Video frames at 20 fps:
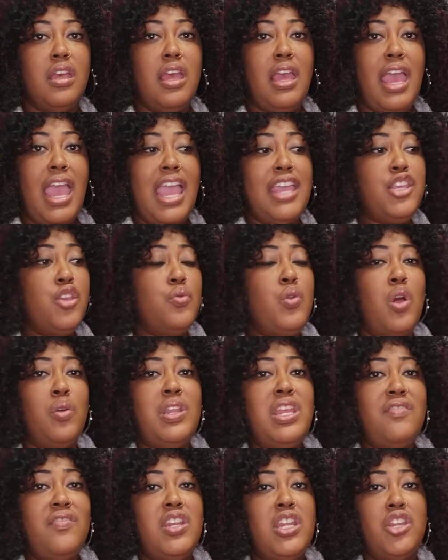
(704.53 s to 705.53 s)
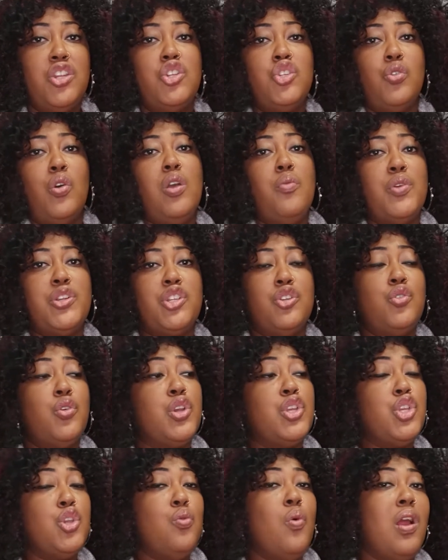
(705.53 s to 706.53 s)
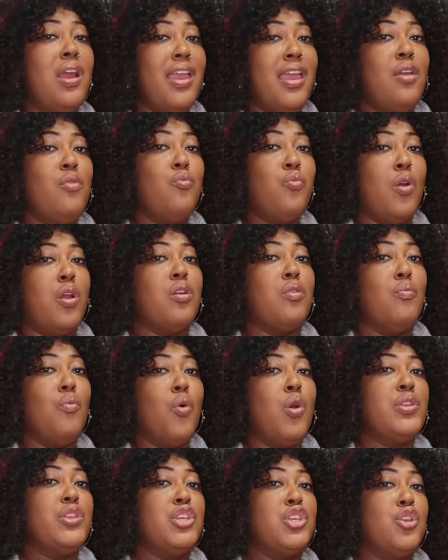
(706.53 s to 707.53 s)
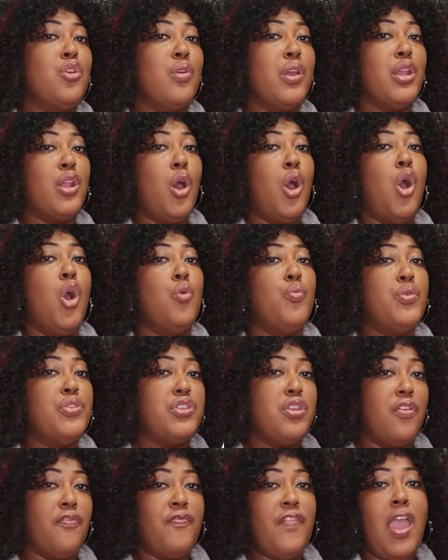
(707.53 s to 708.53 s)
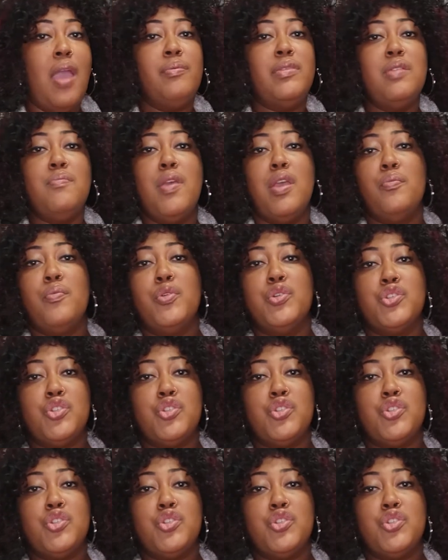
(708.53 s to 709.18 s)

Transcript: And you don't even enjoy what you're doing. You are at work more than you're at home with your family members,